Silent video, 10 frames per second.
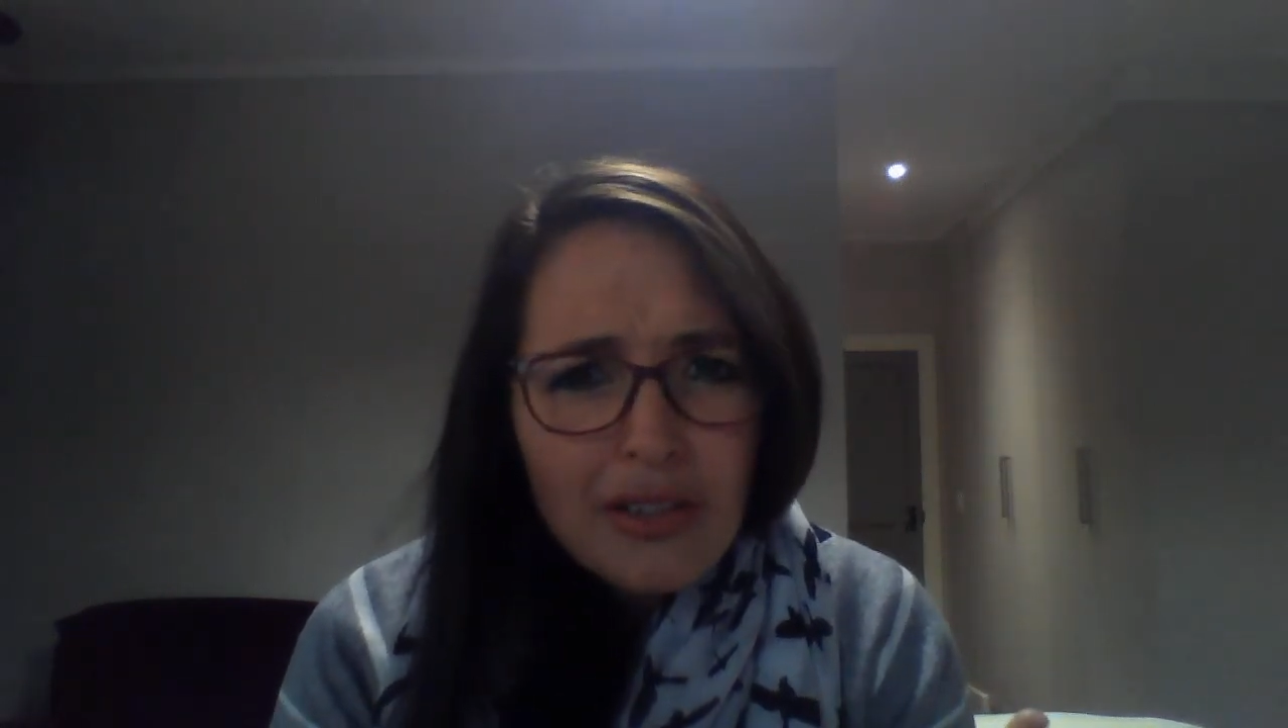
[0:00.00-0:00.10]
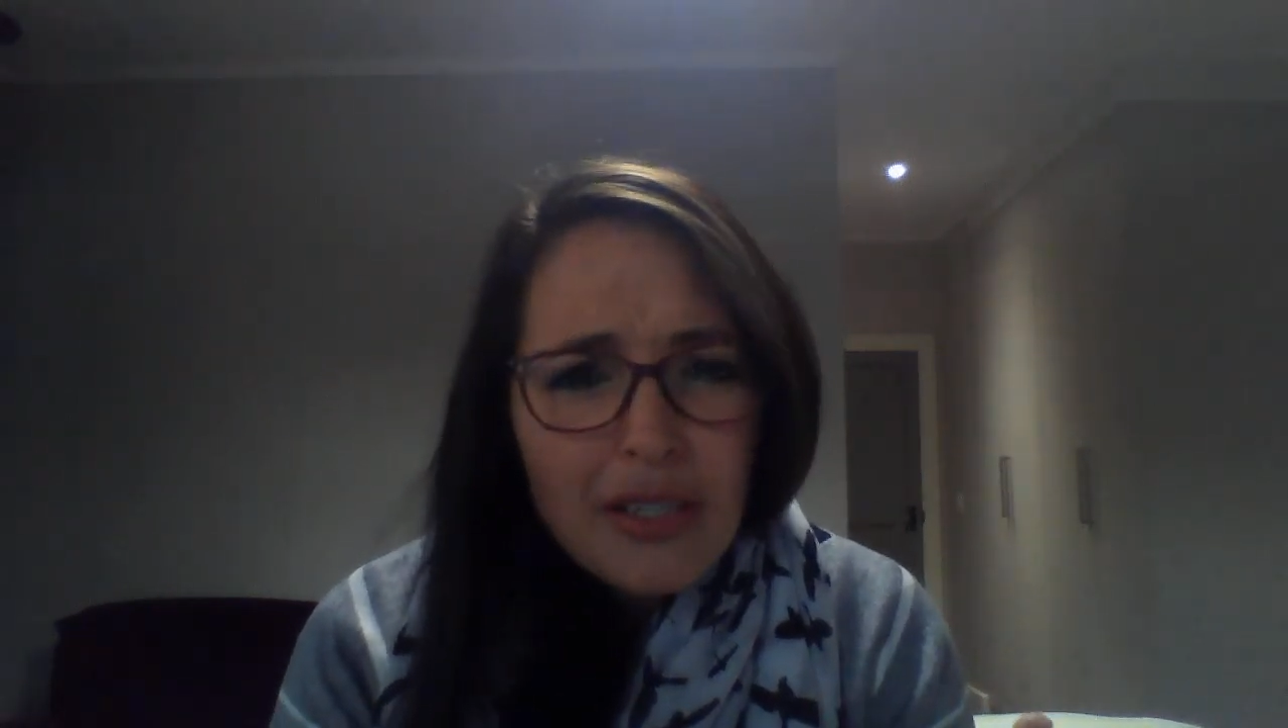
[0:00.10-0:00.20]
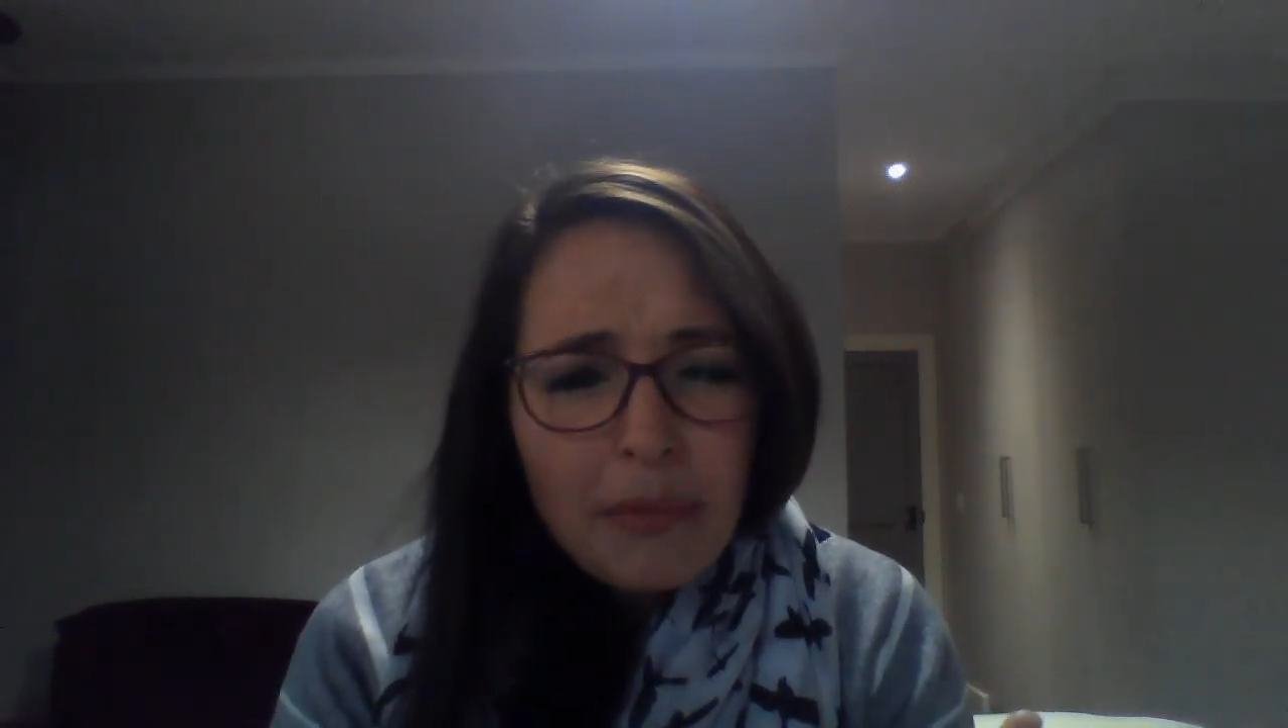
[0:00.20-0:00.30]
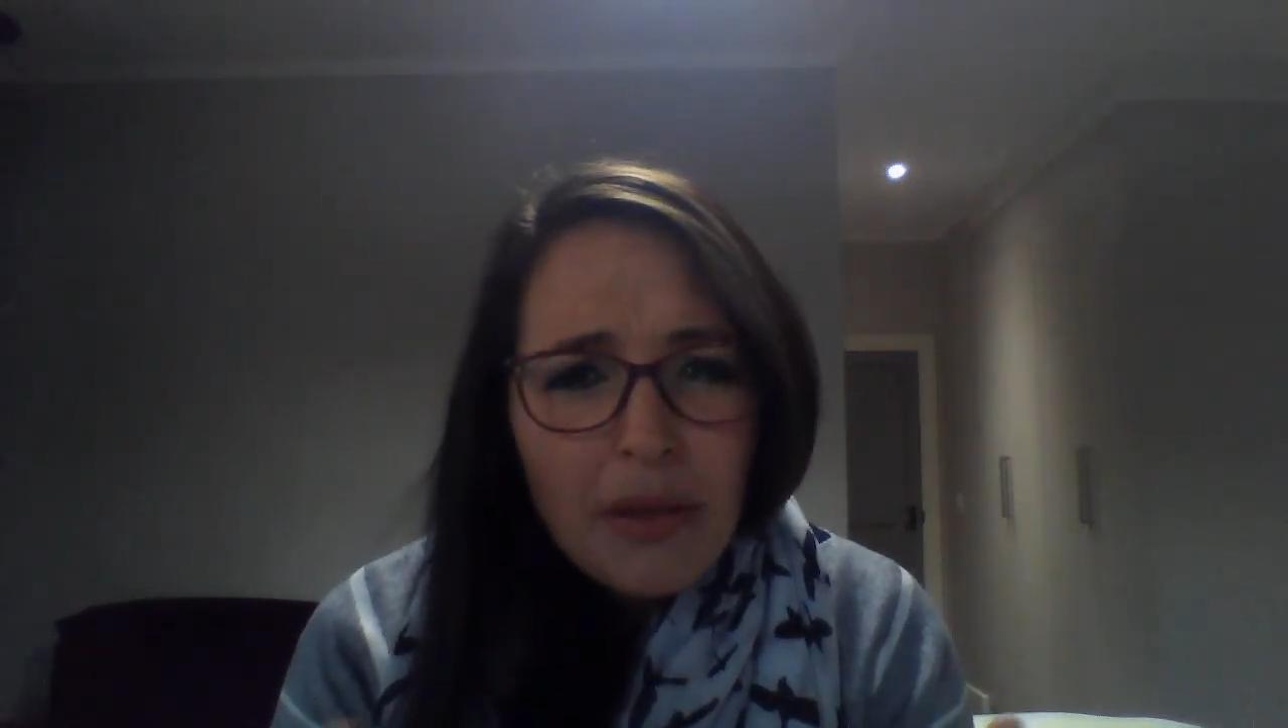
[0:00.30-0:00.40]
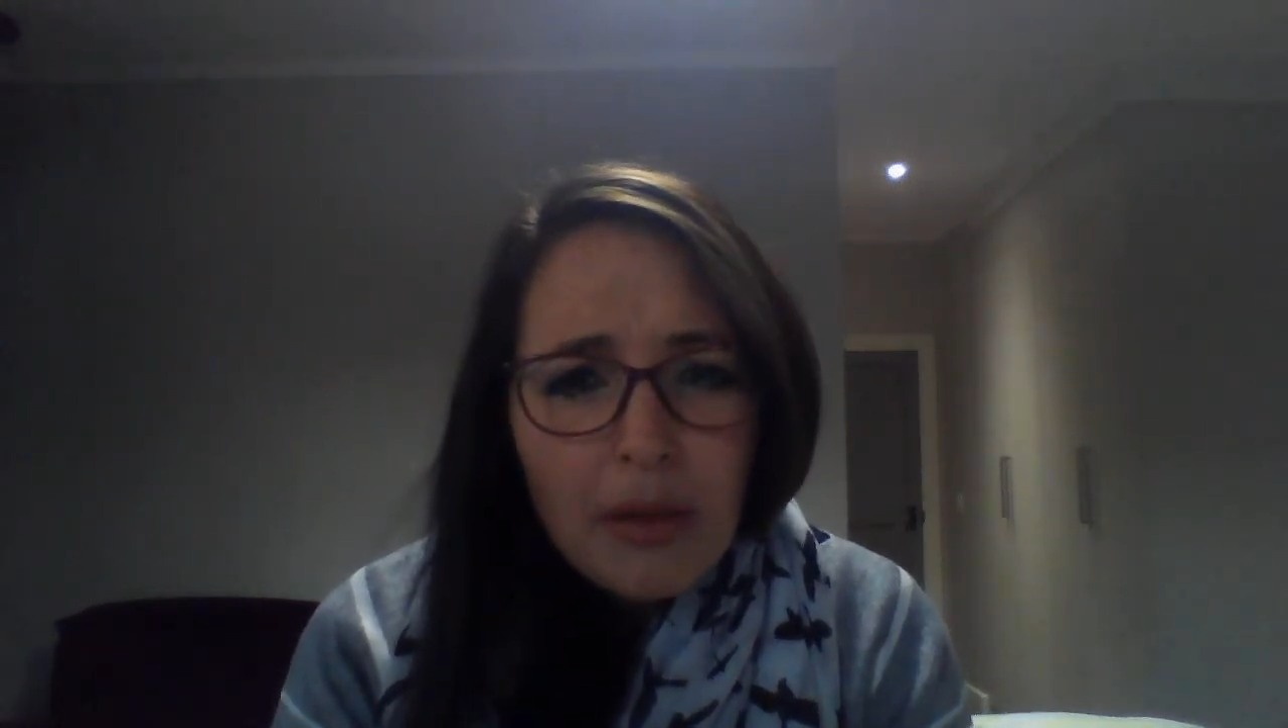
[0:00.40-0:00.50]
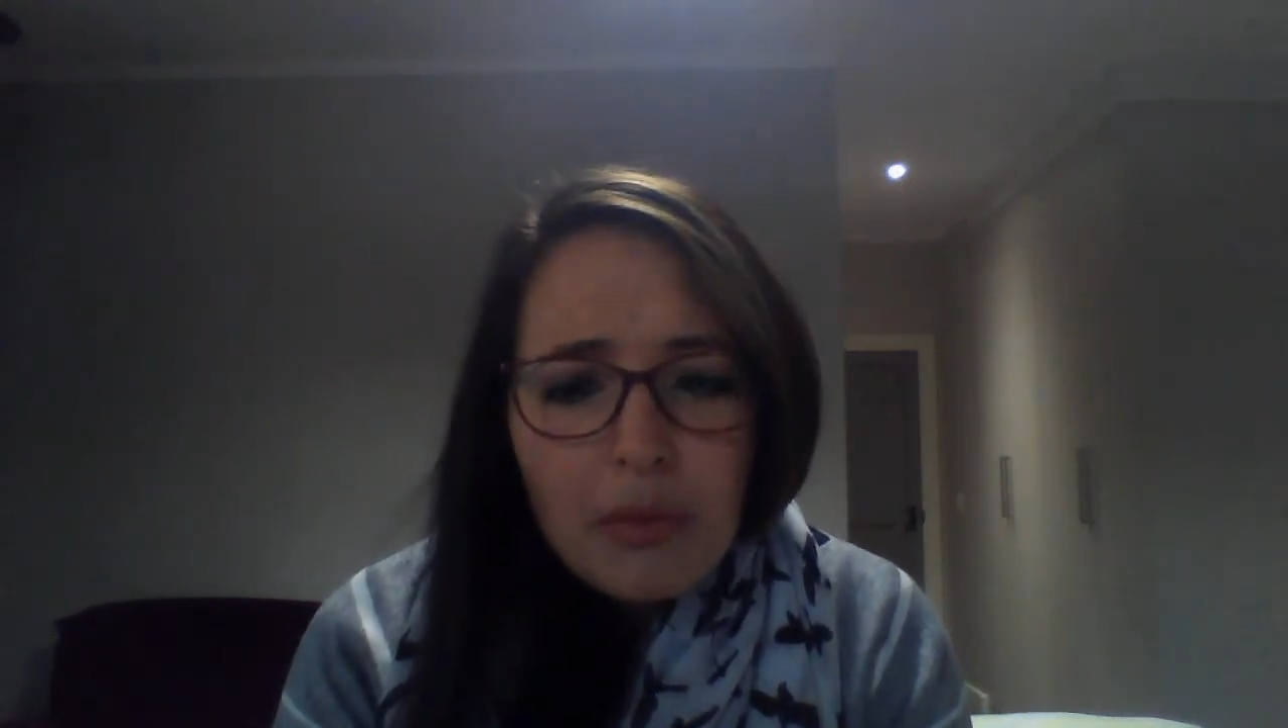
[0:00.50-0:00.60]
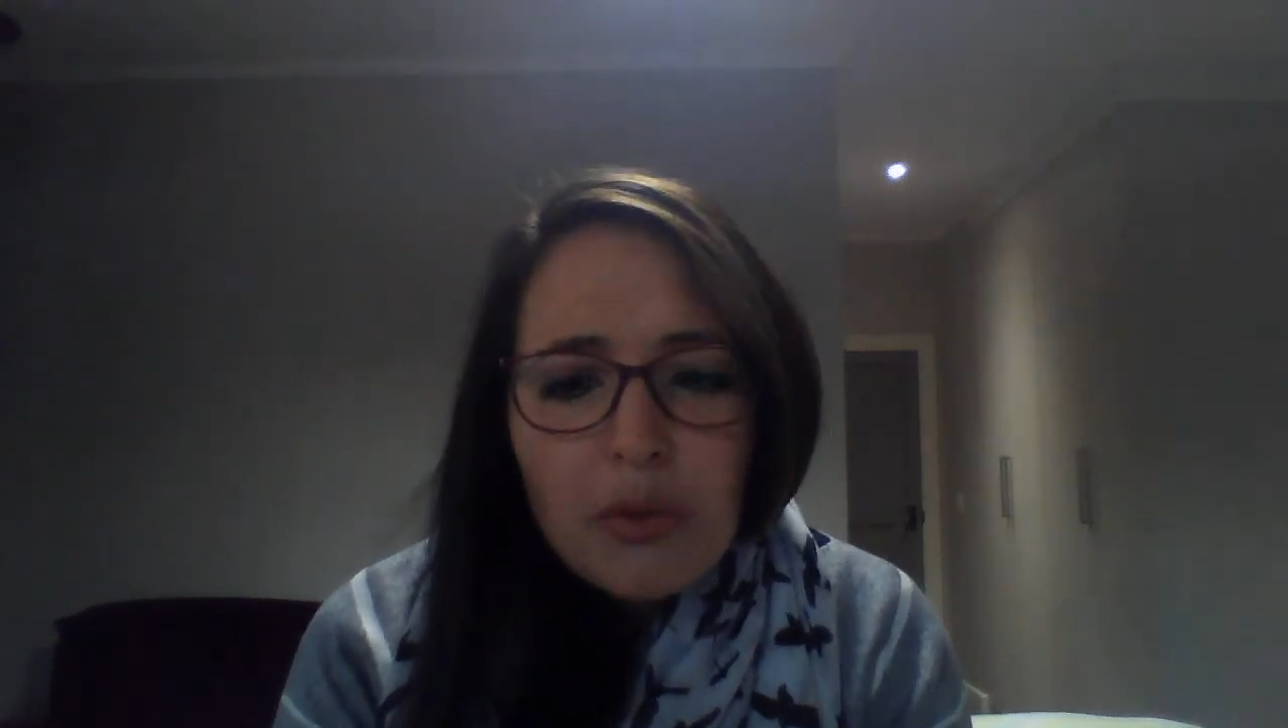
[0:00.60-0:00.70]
on something,